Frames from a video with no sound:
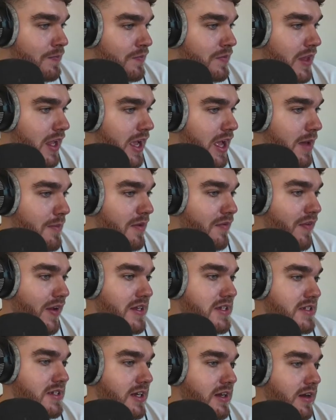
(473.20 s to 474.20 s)
But
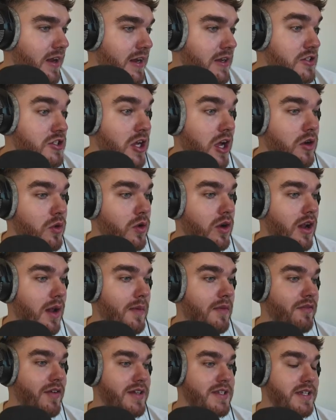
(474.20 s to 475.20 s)
faces an internal club
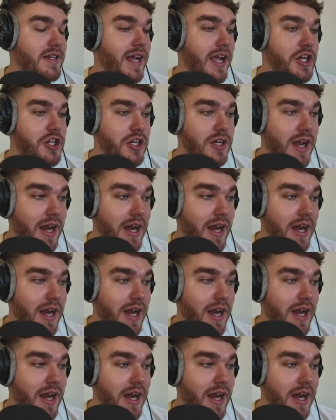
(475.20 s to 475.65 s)
investigation